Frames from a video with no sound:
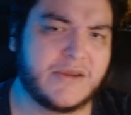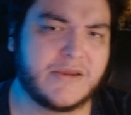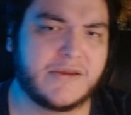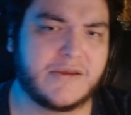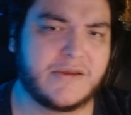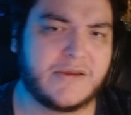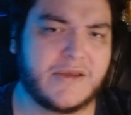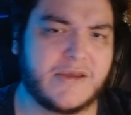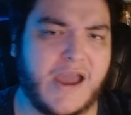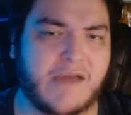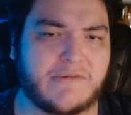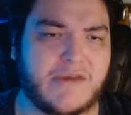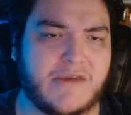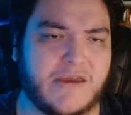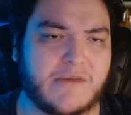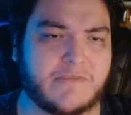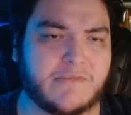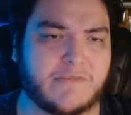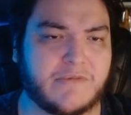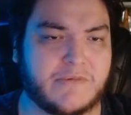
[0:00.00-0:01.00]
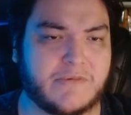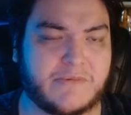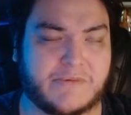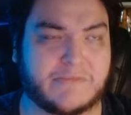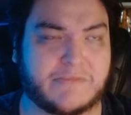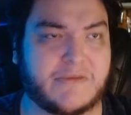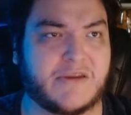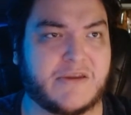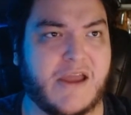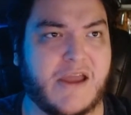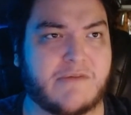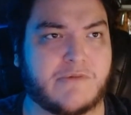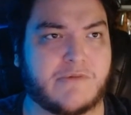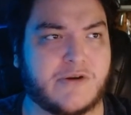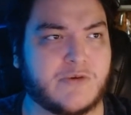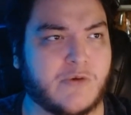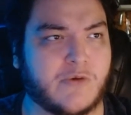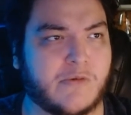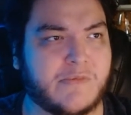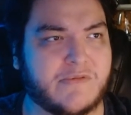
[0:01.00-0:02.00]
We can have
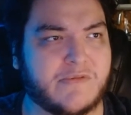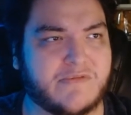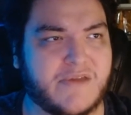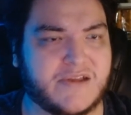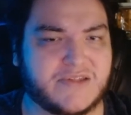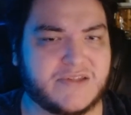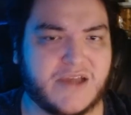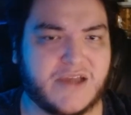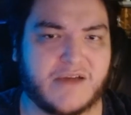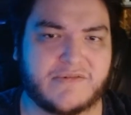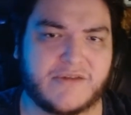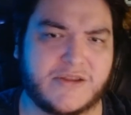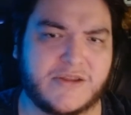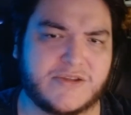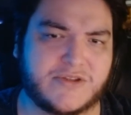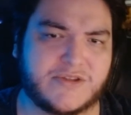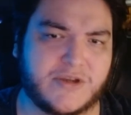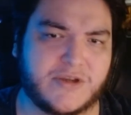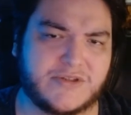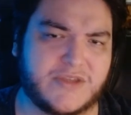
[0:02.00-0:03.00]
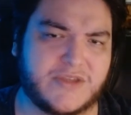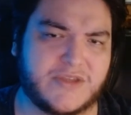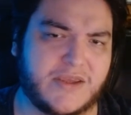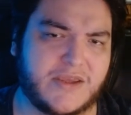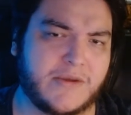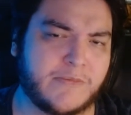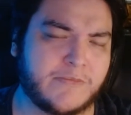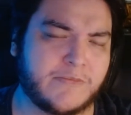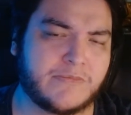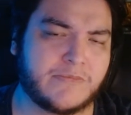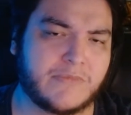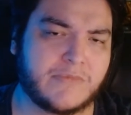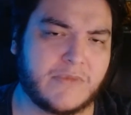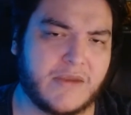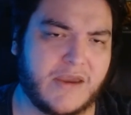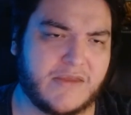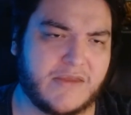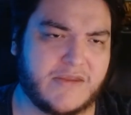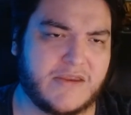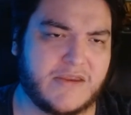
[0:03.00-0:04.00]
Wonder Woman face off against Cersei,
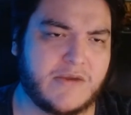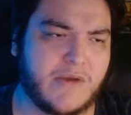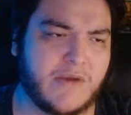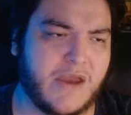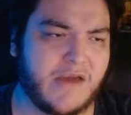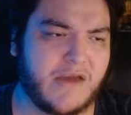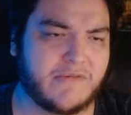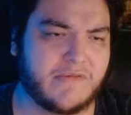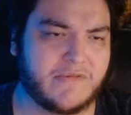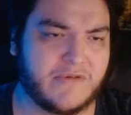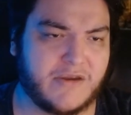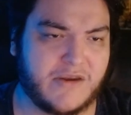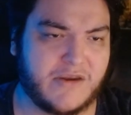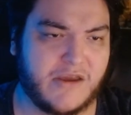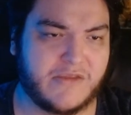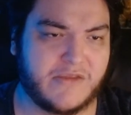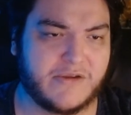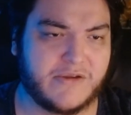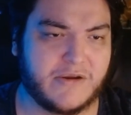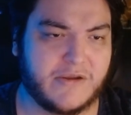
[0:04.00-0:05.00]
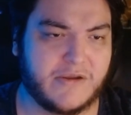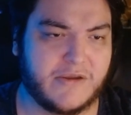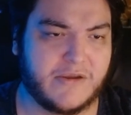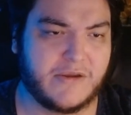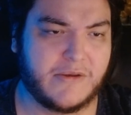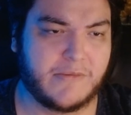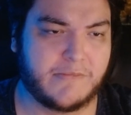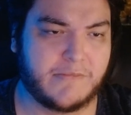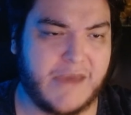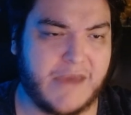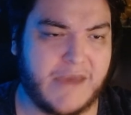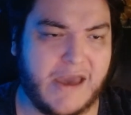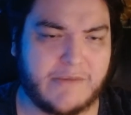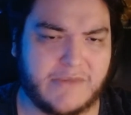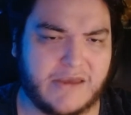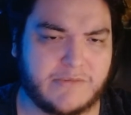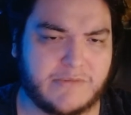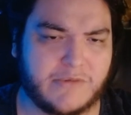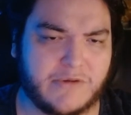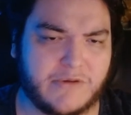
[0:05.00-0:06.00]
and then you have another
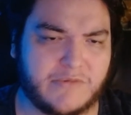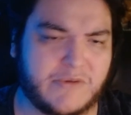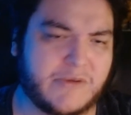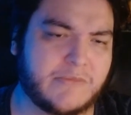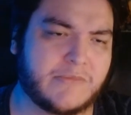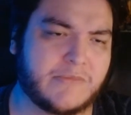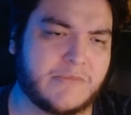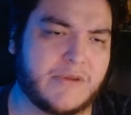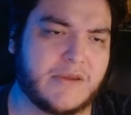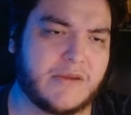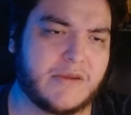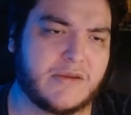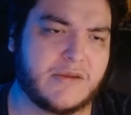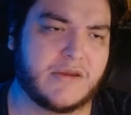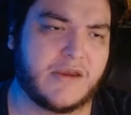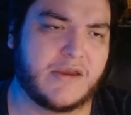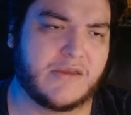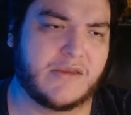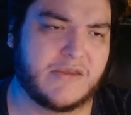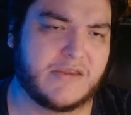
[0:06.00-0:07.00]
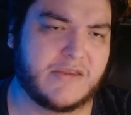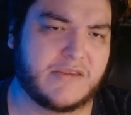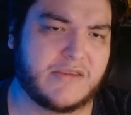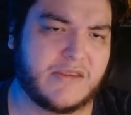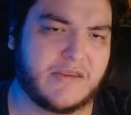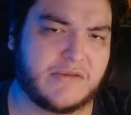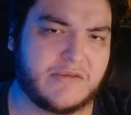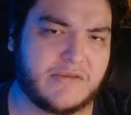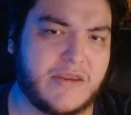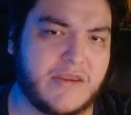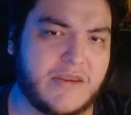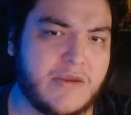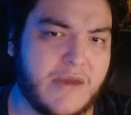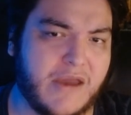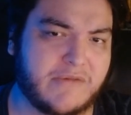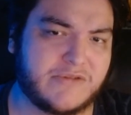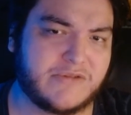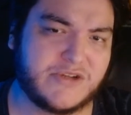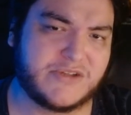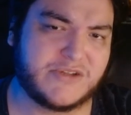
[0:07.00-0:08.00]
Batman movie, and then you have
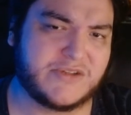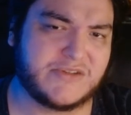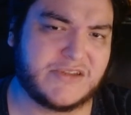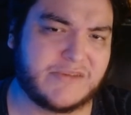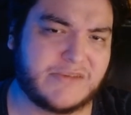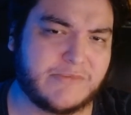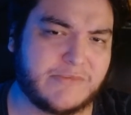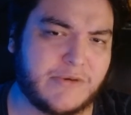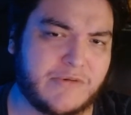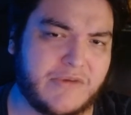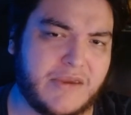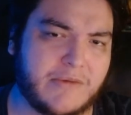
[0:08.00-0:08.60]
a Justice League movie,